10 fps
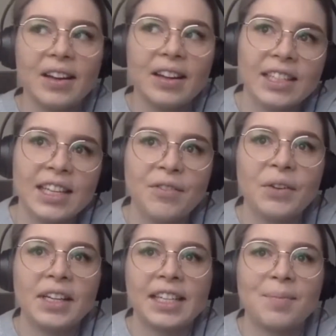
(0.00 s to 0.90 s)
to give you
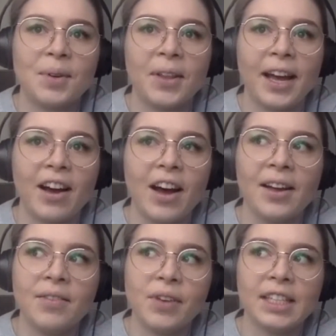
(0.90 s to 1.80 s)
an example, like
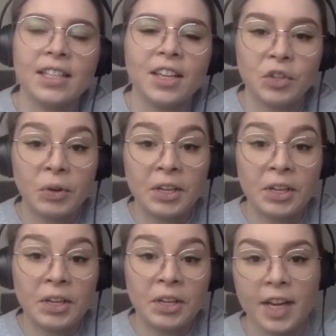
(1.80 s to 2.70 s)
I recently joined a
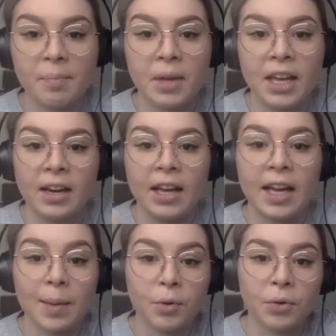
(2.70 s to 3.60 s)
new gym in
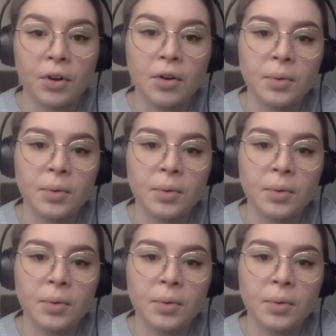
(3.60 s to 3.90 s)
Ikebukuro,